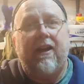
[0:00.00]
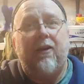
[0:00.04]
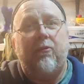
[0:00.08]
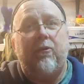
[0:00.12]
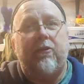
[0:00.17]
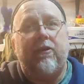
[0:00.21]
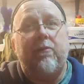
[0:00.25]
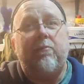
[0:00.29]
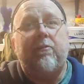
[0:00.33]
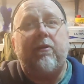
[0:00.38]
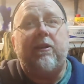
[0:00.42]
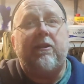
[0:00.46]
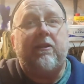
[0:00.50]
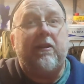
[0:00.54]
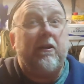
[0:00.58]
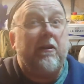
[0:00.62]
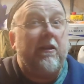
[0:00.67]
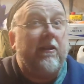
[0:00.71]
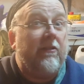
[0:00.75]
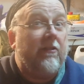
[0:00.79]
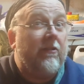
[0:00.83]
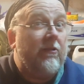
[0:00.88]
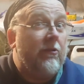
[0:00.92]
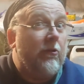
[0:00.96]
What they break
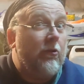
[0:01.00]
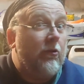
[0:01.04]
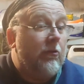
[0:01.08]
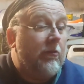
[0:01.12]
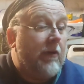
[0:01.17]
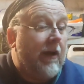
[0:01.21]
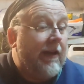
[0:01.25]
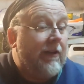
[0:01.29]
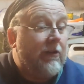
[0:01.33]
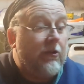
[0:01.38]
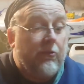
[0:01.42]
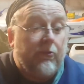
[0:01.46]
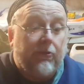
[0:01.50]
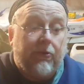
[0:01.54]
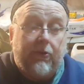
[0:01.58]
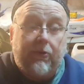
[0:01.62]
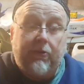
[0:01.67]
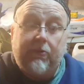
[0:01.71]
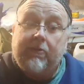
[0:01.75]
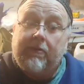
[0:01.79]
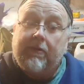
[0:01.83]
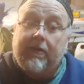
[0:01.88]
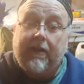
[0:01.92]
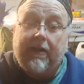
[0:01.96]
down into, I don't
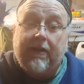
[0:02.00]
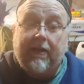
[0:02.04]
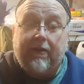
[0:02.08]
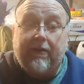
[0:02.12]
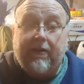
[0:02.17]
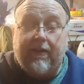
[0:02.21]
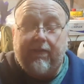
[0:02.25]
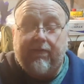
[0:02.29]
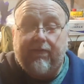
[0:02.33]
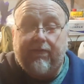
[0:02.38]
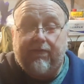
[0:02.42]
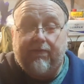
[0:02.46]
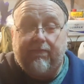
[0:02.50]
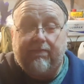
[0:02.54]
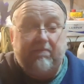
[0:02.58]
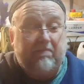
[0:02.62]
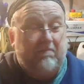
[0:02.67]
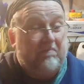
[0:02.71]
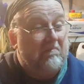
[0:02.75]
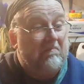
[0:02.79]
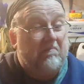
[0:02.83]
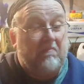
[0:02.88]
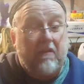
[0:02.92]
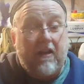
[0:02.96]
know.
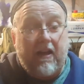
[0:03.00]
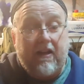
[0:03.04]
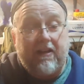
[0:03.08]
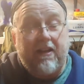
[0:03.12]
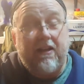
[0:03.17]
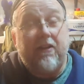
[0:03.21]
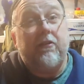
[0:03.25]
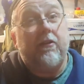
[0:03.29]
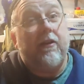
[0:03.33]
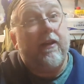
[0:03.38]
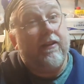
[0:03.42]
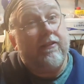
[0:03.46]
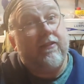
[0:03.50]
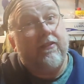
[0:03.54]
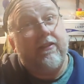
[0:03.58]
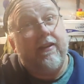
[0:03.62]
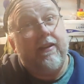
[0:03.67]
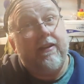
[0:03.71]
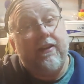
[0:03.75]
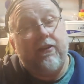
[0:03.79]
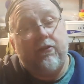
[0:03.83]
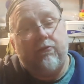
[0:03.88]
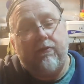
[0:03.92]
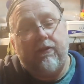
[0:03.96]
I need
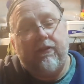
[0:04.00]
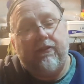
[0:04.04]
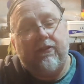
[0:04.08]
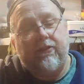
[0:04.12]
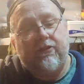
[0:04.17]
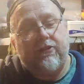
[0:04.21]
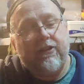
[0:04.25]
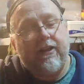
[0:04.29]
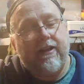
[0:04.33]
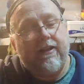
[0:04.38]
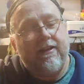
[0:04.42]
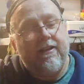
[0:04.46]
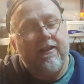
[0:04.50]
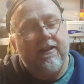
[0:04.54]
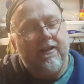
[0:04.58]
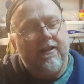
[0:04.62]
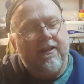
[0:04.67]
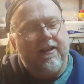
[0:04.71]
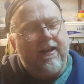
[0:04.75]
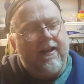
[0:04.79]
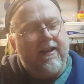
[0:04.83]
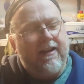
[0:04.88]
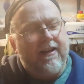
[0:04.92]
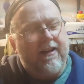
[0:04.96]
to research
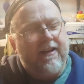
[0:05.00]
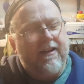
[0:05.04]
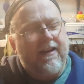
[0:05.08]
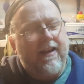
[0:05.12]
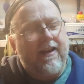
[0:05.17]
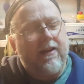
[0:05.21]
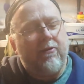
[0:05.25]
that.